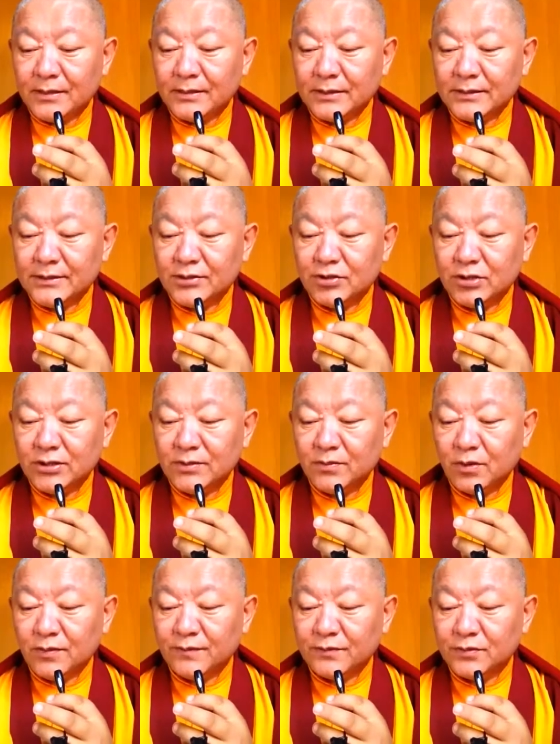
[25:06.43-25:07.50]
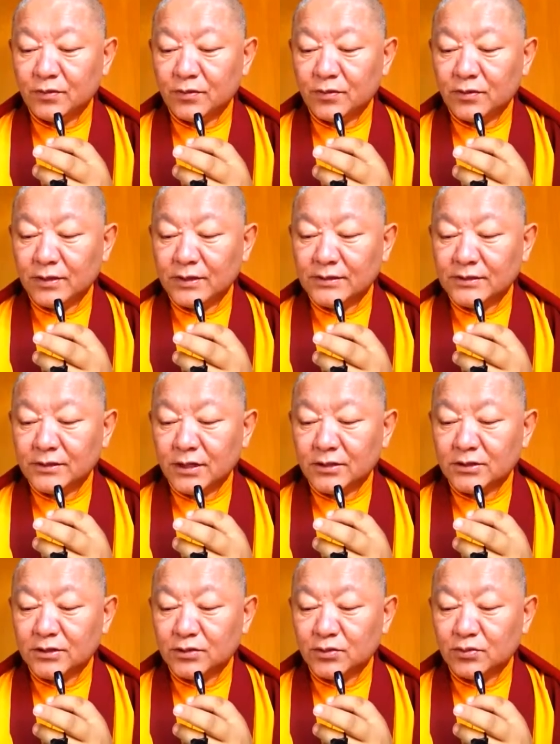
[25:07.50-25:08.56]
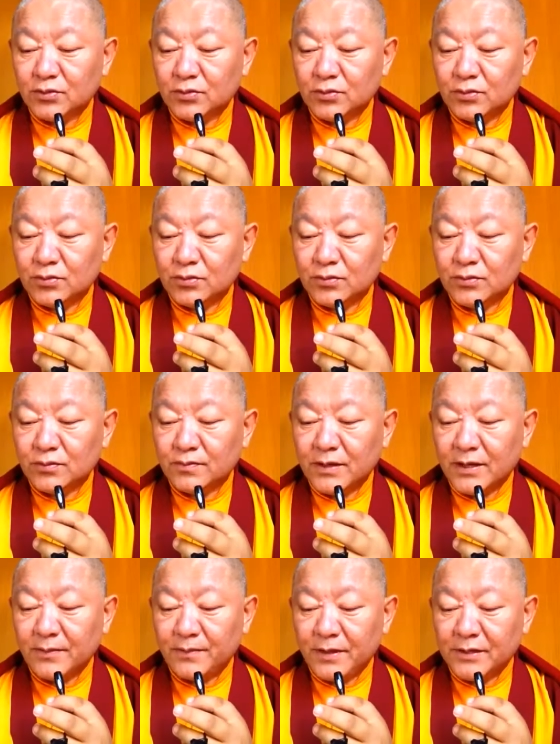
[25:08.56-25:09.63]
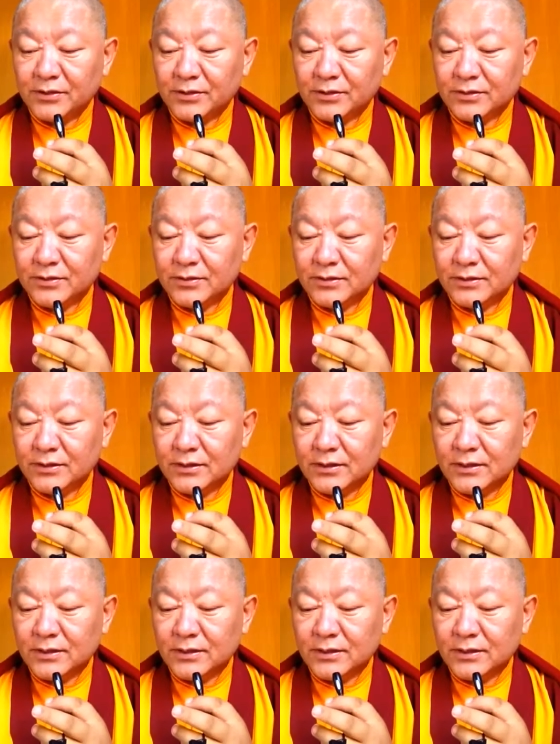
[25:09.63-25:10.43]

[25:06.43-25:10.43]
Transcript: the stream of sorrow is cut through by patience.